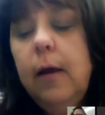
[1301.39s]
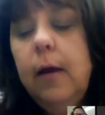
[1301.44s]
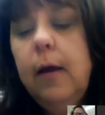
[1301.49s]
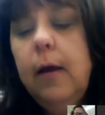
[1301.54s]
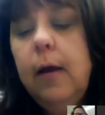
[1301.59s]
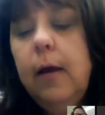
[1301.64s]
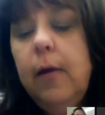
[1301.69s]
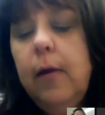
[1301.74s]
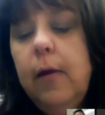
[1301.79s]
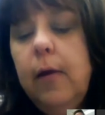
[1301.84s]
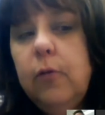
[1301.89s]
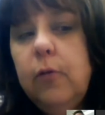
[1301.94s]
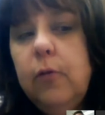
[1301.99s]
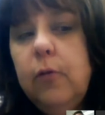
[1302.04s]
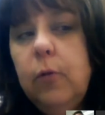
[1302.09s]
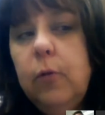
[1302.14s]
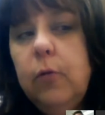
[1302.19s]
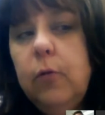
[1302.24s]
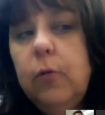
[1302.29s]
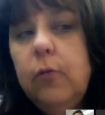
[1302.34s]
and then
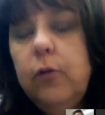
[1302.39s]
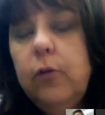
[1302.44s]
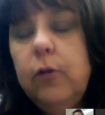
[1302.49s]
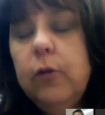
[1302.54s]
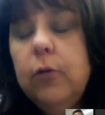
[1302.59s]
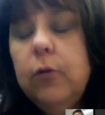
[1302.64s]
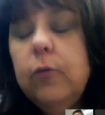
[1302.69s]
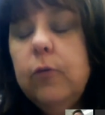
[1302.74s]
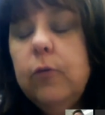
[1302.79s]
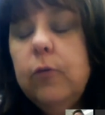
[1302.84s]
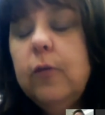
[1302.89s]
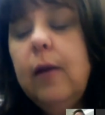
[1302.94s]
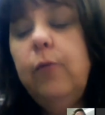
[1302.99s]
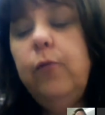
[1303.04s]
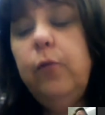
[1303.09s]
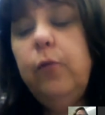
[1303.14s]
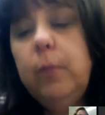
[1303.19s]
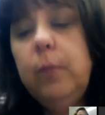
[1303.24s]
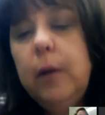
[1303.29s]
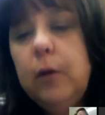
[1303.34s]
to use that
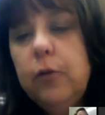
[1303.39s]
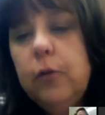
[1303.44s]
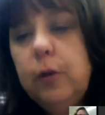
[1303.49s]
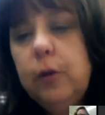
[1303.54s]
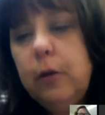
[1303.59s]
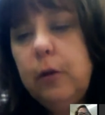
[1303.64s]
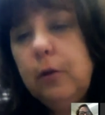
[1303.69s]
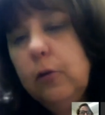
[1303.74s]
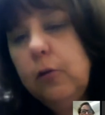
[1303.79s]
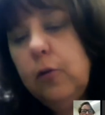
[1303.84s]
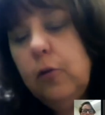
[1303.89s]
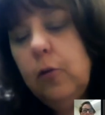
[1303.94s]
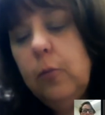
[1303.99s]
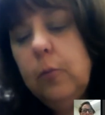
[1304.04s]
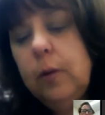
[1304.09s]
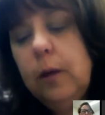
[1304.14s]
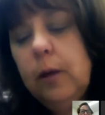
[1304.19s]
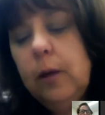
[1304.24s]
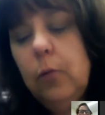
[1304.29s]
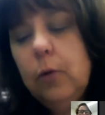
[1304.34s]
information in
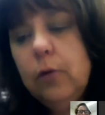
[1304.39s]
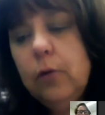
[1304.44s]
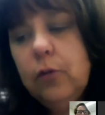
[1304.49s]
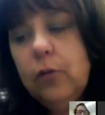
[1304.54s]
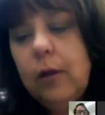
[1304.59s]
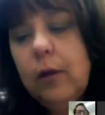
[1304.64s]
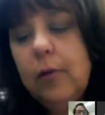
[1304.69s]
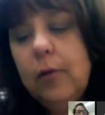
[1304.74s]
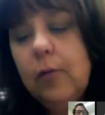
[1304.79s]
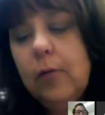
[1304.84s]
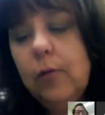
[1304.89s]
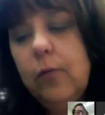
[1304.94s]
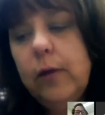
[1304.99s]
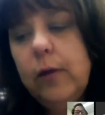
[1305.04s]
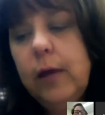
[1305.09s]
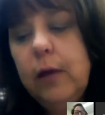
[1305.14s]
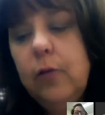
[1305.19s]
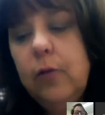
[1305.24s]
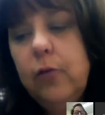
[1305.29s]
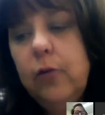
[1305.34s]
determining which
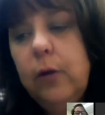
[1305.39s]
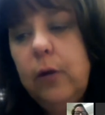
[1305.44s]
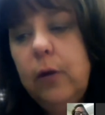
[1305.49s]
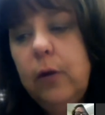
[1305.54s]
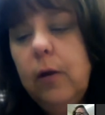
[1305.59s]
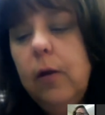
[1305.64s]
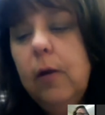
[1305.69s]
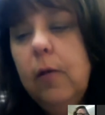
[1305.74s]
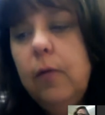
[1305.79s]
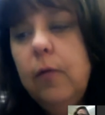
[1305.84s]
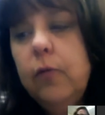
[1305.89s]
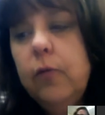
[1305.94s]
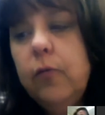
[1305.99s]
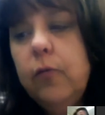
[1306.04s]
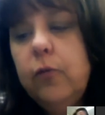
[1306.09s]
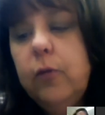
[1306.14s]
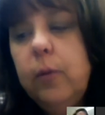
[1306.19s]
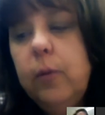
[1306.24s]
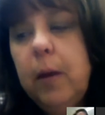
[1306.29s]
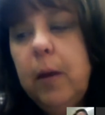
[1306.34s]
classification the
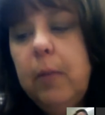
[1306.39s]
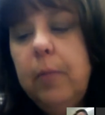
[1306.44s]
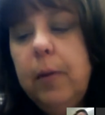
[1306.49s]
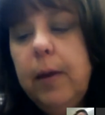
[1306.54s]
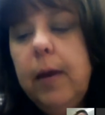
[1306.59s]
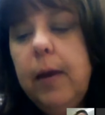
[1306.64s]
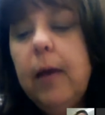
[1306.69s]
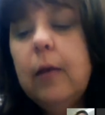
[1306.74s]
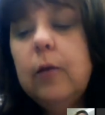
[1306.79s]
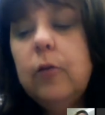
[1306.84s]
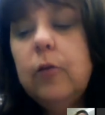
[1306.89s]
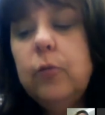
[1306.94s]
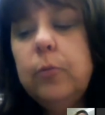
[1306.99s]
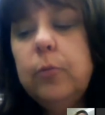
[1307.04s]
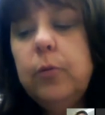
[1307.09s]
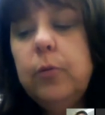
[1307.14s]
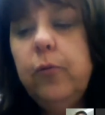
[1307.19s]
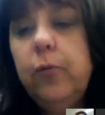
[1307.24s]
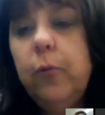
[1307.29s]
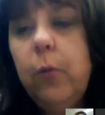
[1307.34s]
student might be
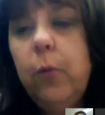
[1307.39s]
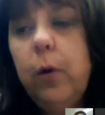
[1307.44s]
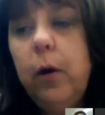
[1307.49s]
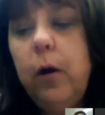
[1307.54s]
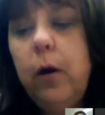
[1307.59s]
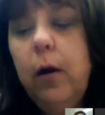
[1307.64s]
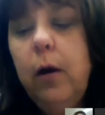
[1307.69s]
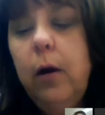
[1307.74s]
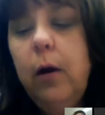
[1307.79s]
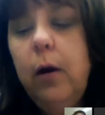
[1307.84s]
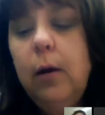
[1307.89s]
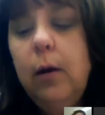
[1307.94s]
eligible for.